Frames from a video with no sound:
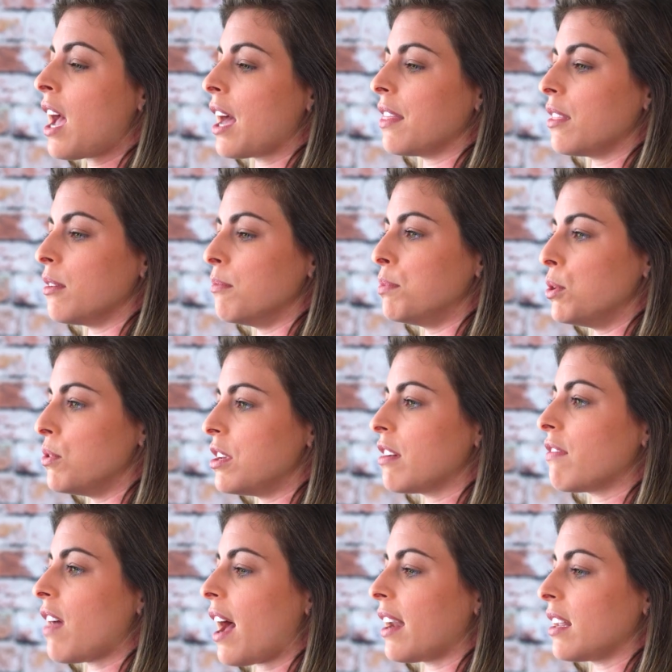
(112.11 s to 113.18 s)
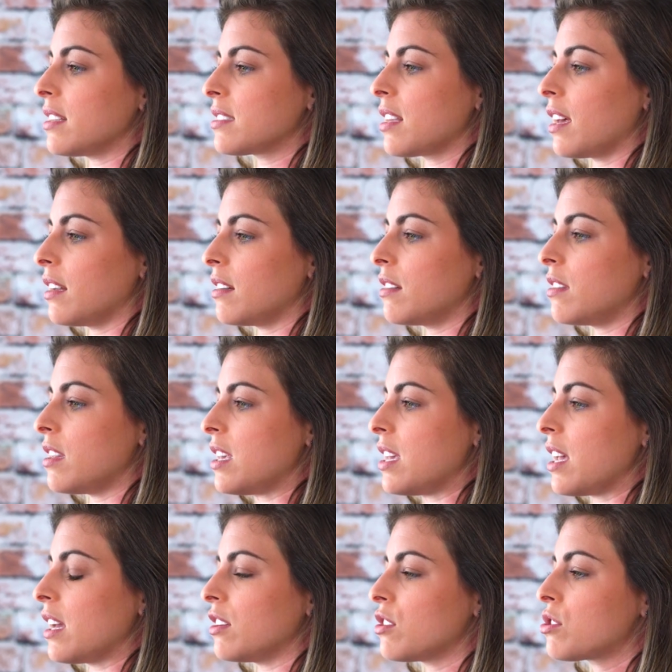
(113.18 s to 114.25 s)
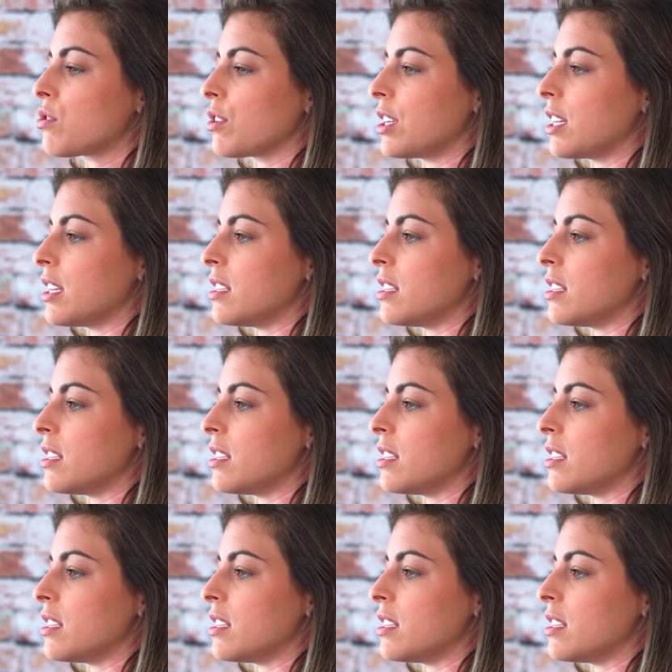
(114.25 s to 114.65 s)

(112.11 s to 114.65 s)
and the beauty of that is that the industry